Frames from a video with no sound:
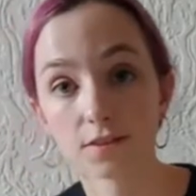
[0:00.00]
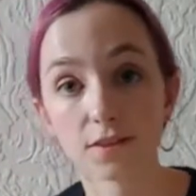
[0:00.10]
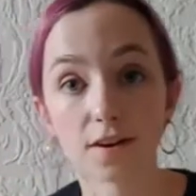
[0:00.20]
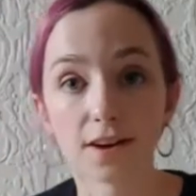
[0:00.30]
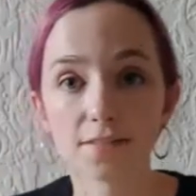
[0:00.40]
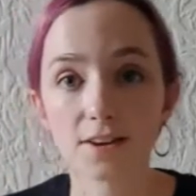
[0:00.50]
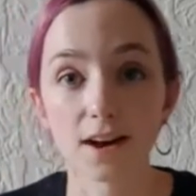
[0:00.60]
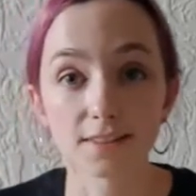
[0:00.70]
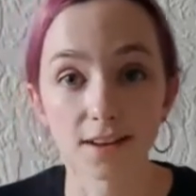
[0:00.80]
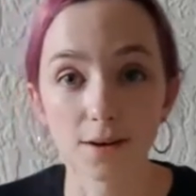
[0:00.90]
Now I've
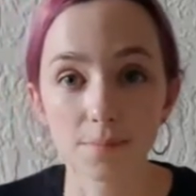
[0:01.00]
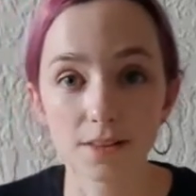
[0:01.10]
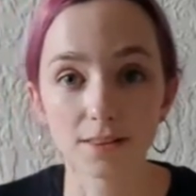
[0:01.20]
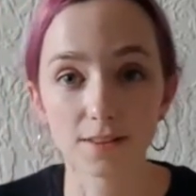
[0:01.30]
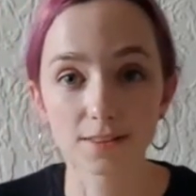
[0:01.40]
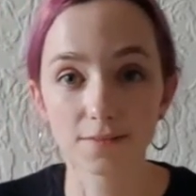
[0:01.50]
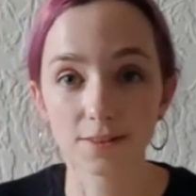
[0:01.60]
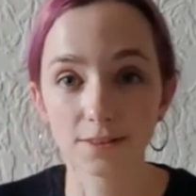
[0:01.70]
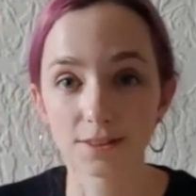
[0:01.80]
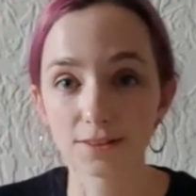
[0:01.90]
cut up lots of
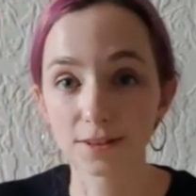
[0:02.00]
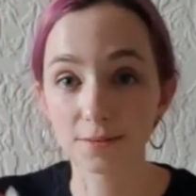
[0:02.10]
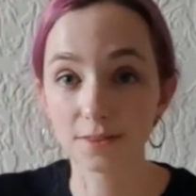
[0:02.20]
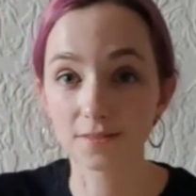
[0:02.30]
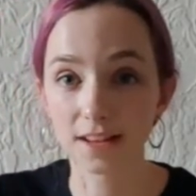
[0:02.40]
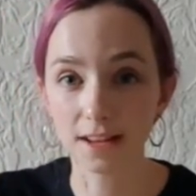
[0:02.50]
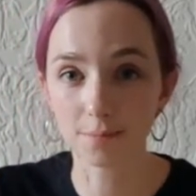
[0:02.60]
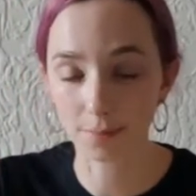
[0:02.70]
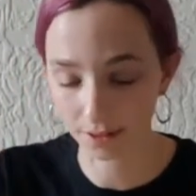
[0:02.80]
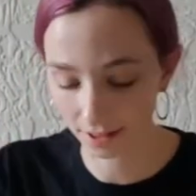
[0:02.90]
little strips of tape,
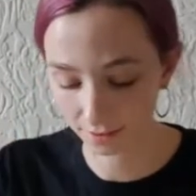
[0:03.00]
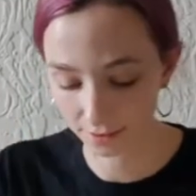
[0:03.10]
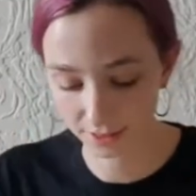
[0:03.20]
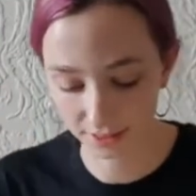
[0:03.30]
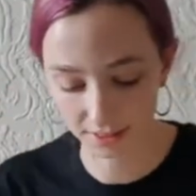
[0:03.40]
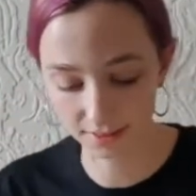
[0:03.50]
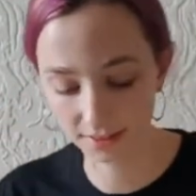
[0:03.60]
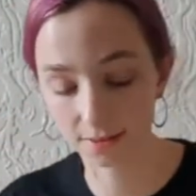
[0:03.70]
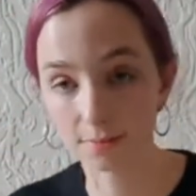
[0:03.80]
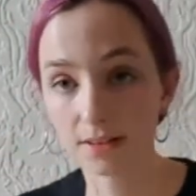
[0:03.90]
I'm going to use
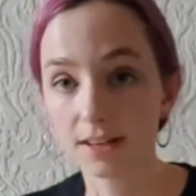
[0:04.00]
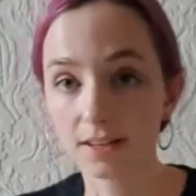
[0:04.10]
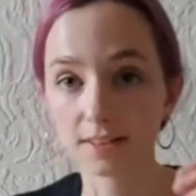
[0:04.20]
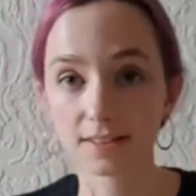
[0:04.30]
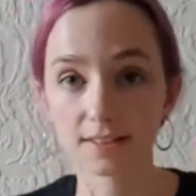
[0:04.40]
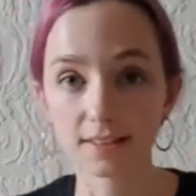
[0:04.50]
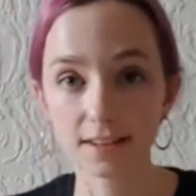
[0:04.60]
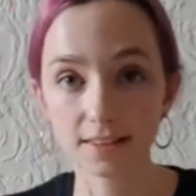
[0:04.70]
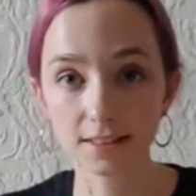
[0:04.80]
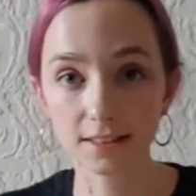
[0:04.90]
them to
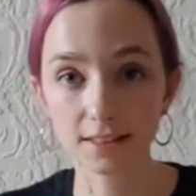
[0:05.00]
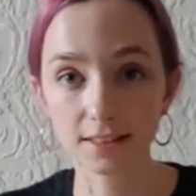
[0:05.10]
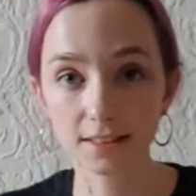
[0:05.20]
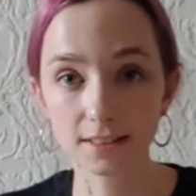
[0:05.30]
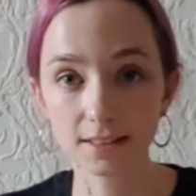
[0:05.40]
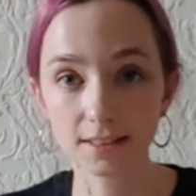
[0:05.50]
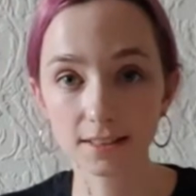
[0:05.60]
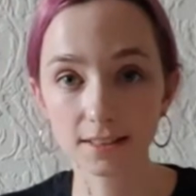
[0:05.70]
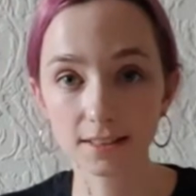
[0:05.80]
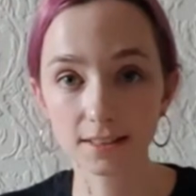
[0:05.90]
stick these pieces of
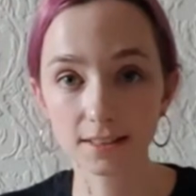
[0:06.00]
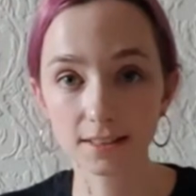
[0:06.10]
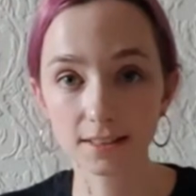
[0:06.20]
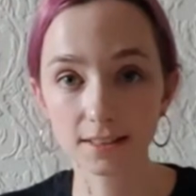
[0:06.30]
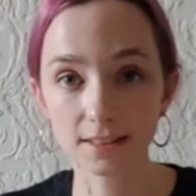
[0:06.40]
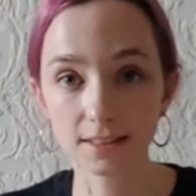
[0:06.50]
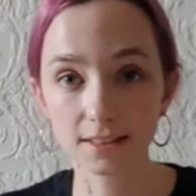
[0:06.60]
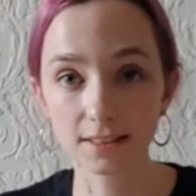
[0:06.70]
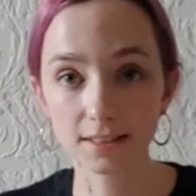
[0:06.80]
straw onto the hand.